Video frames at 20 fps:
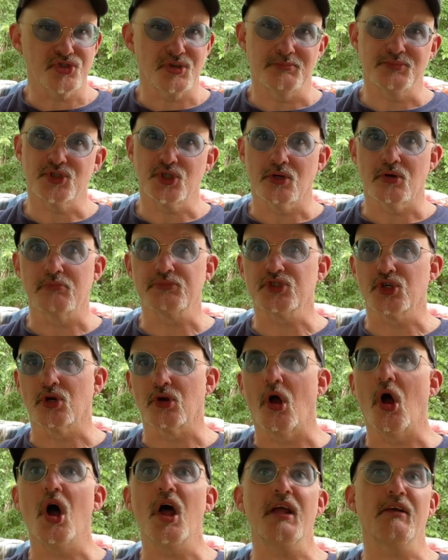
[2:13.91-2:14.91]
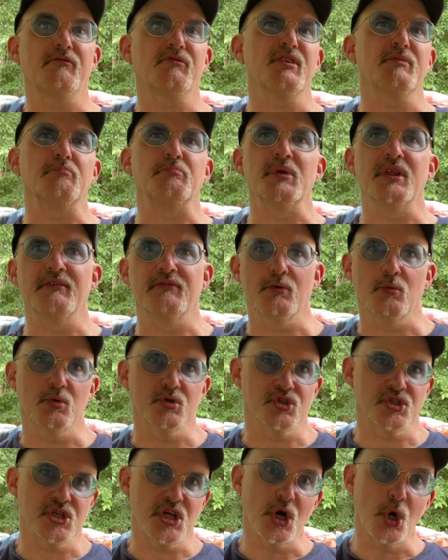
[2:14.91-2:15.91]
I'm sure every bit of it
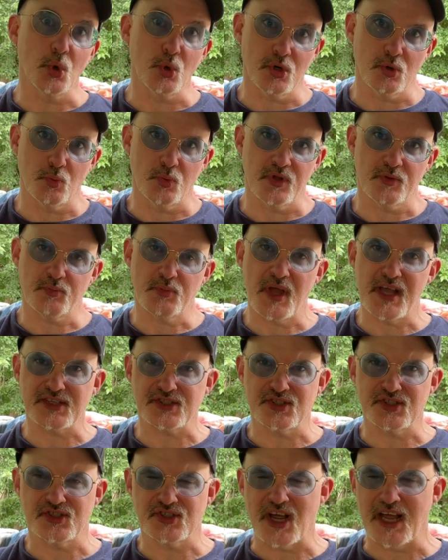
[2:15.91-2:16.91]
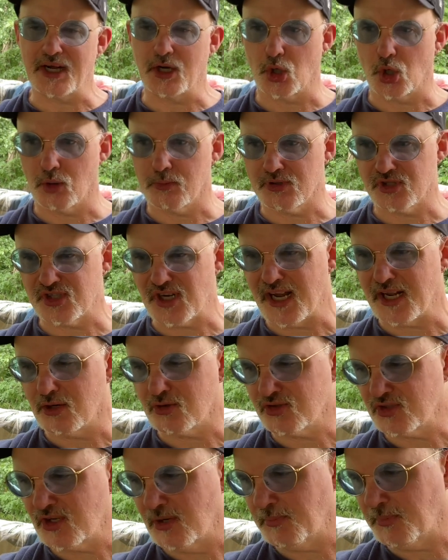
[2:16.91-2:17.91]
was coated with pesticide or herbicide or
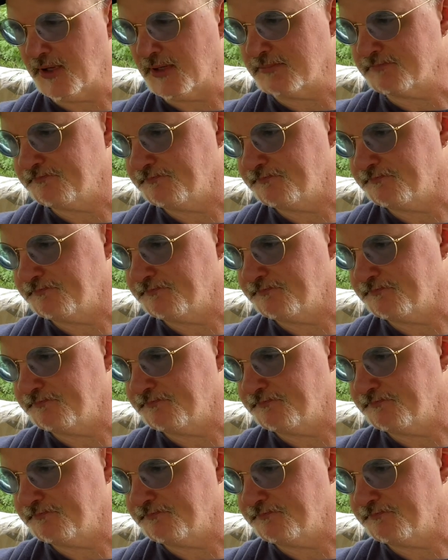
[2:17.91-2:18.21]
something.